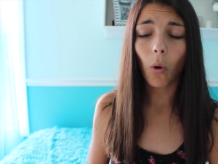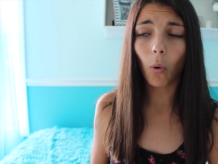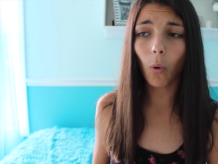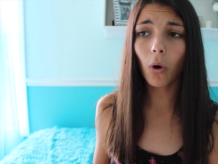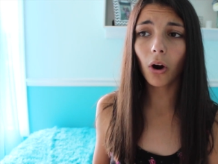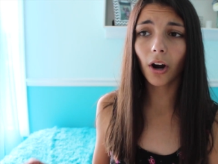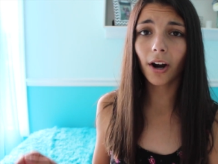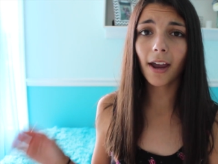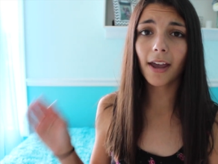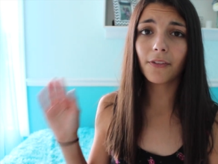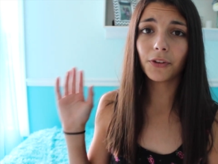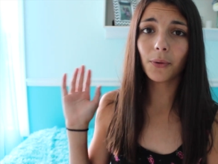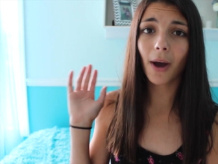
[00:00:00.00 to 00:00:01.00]
or
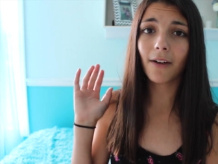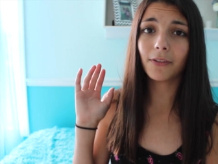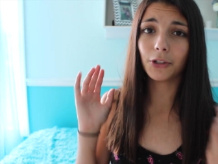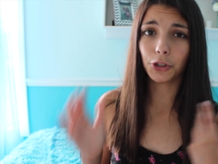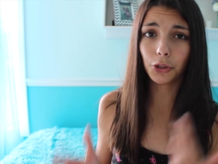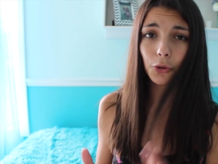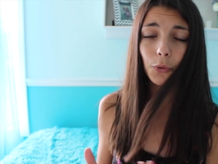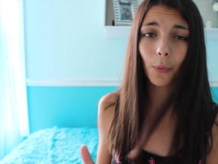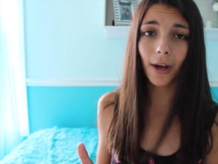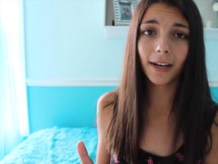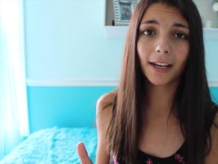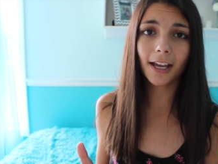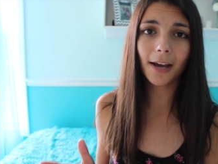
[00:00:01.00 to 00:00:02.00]
if you have a June
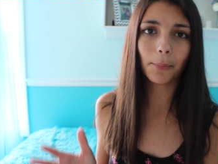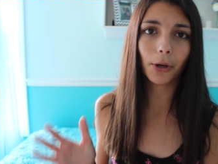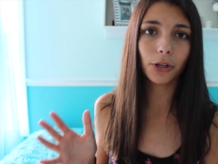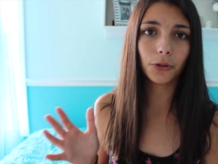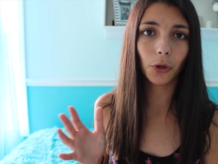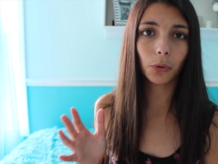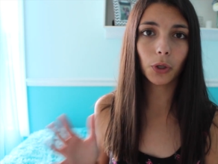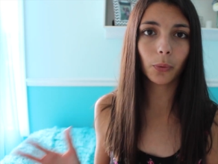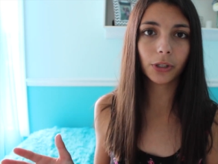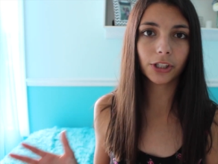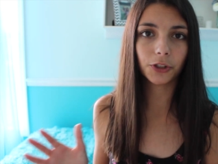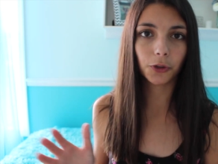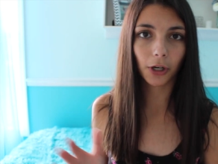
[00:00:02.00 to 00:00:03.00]
wedding but you don't know
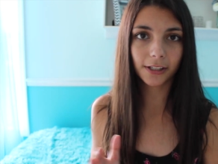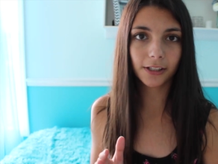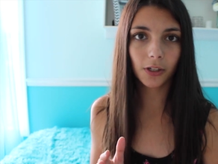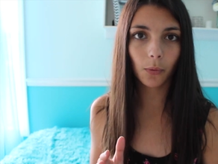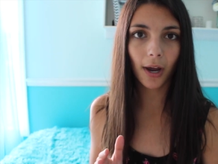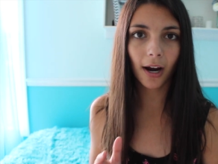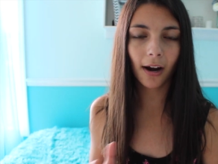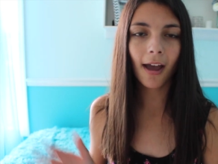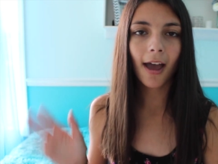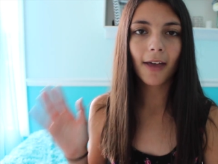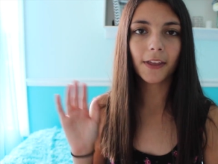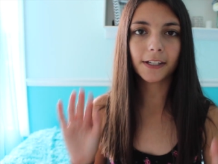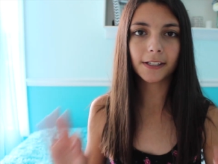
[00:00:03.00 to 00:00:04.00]
which dress to wear,
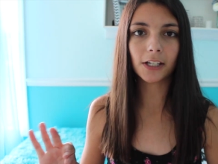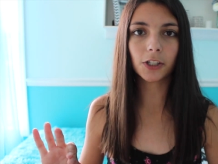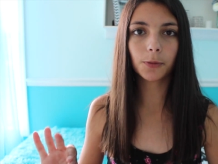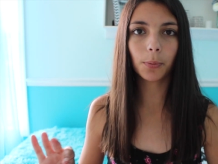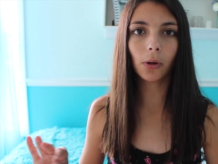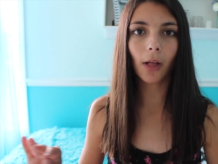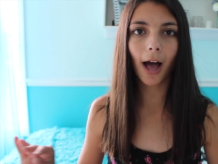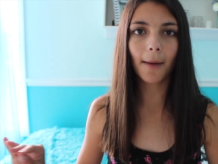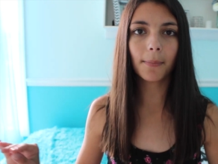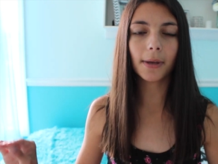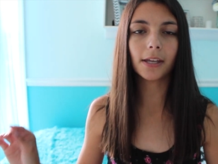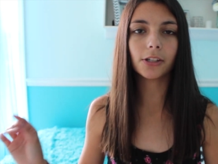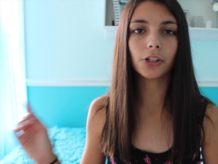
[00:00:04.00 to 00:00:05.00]
the Cinch Poll
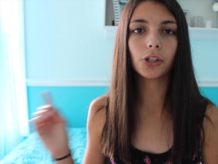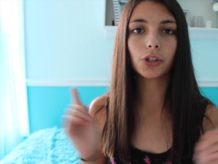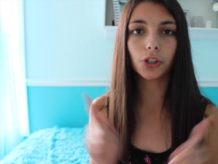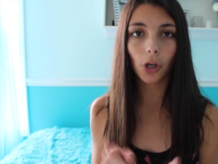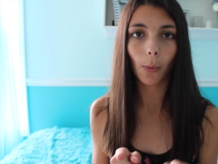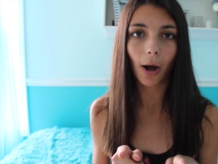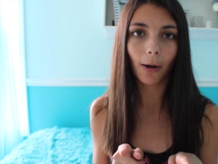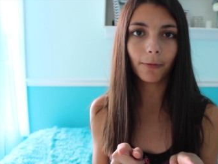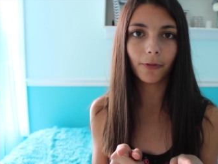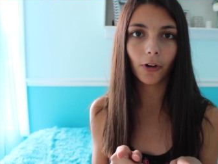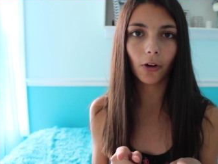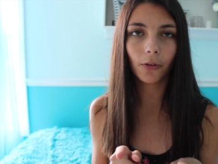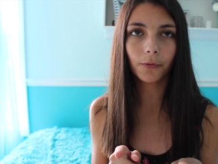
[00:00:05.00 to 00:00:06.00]
app is so
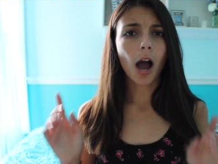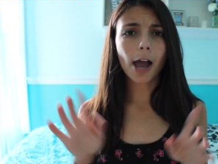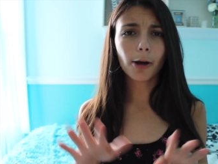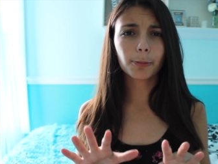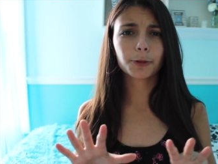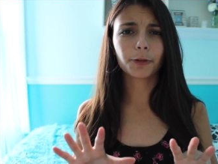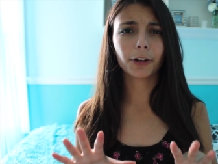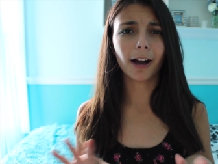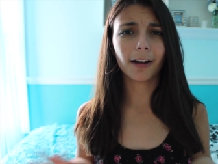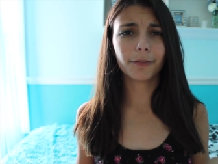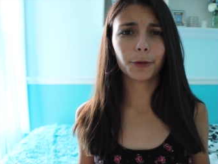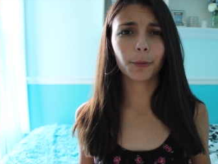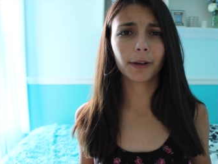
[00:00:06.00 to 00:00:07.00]
helpful. I almost
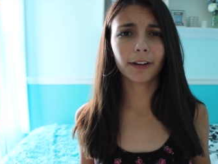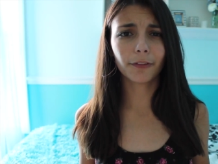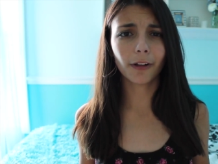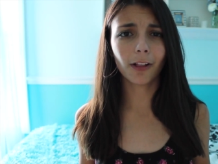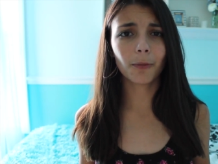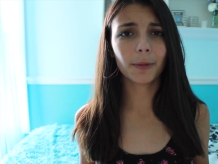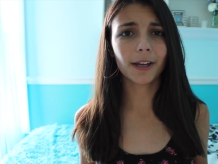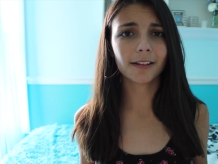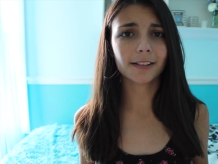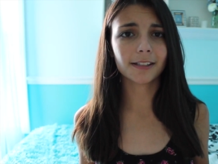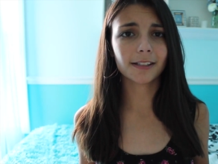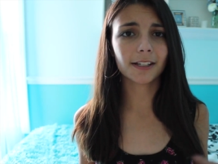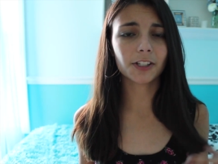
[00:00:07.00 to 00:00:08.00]
forgot, if you want to follow me
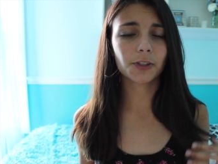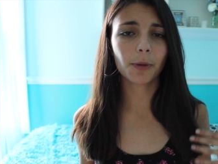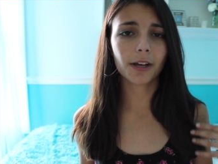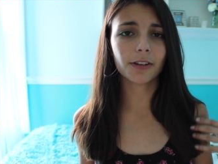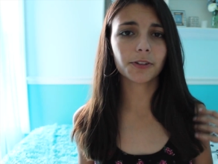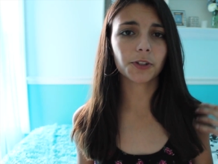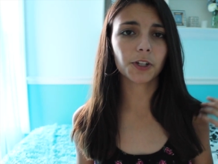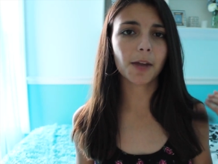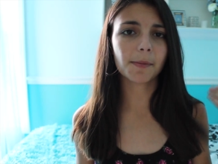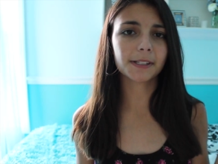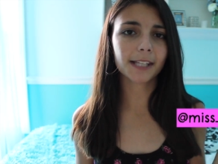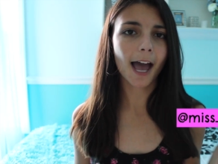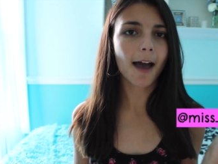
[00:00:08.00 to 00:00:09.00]
on Cinch, my
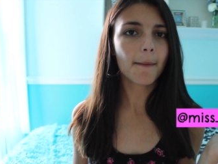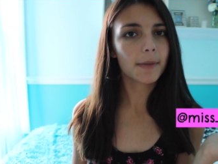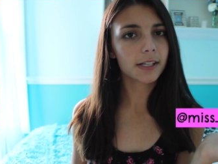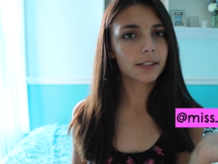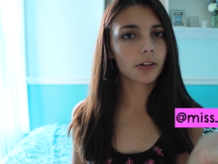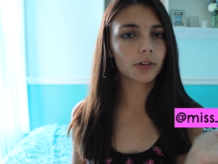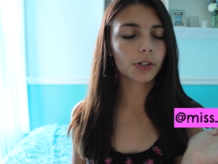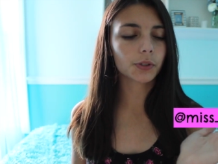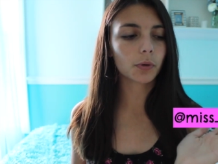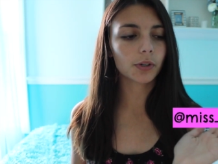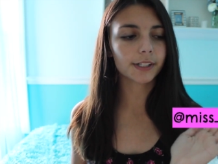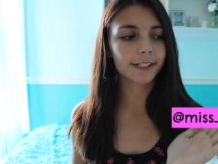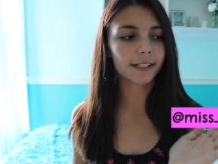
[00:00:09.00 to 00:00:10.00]
username is at miss
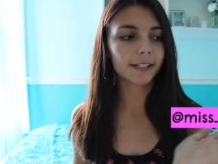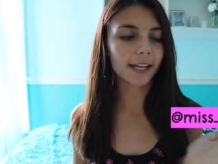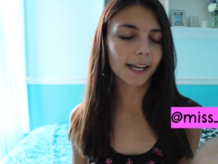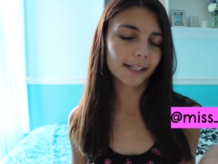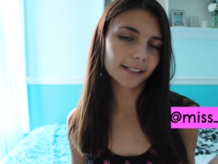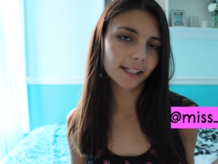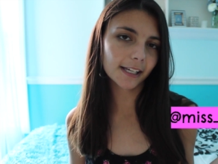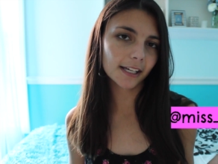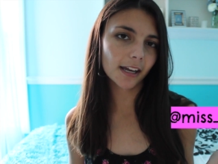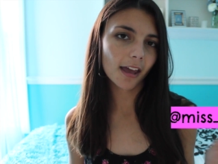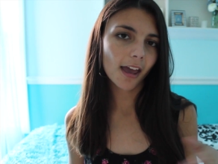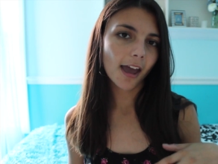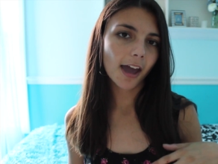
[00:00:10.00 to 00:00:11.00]
underscore Sydney eighteen,